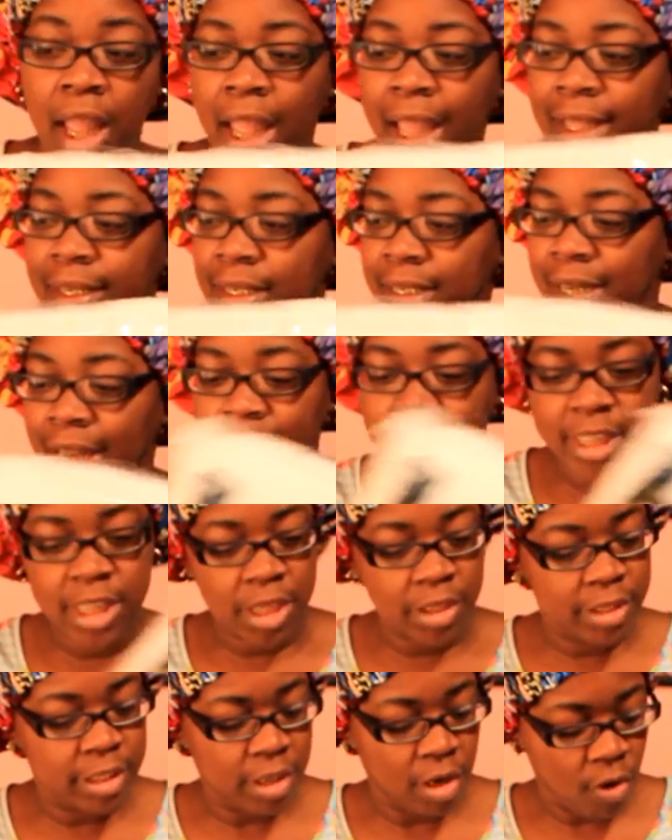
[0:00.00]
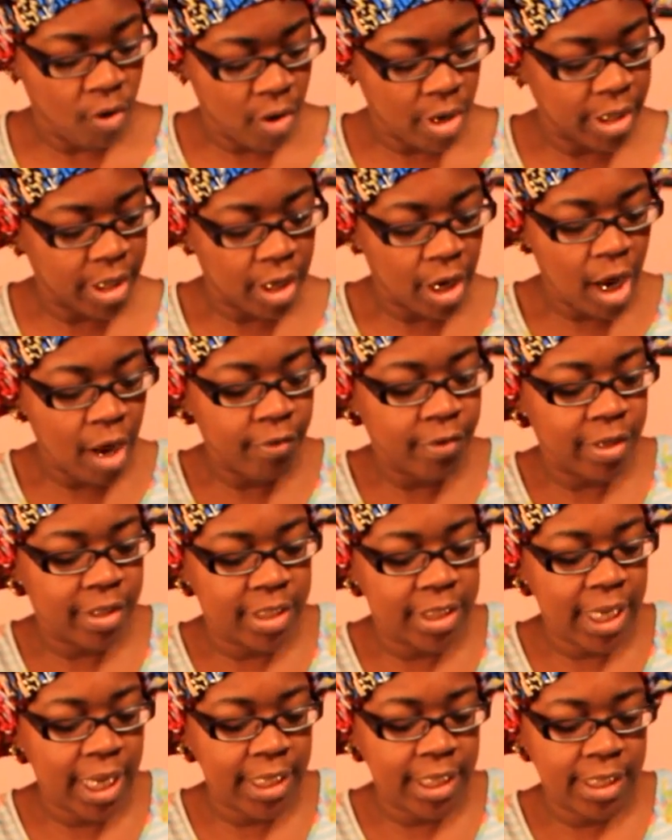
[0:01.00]
And then I can turn it on and off because
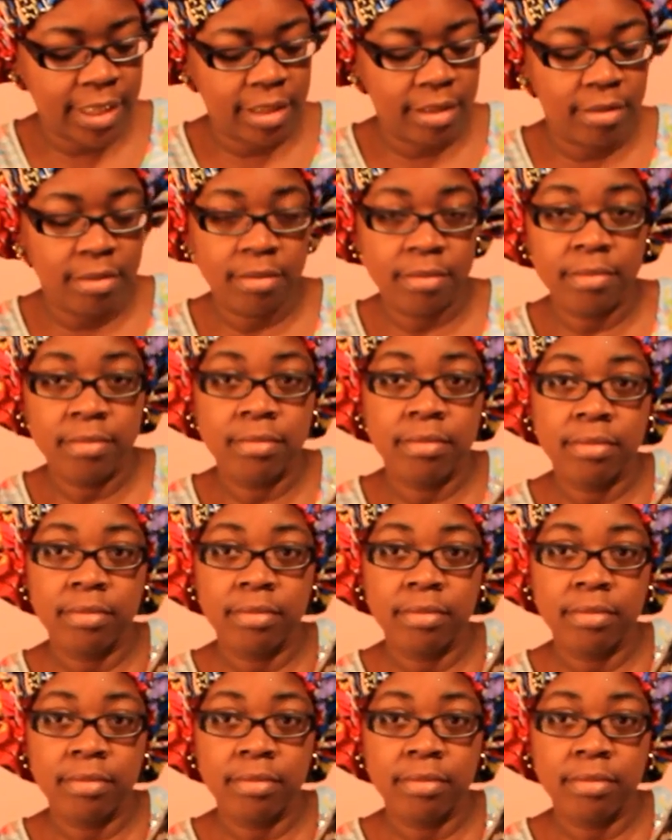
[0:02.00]
it got these little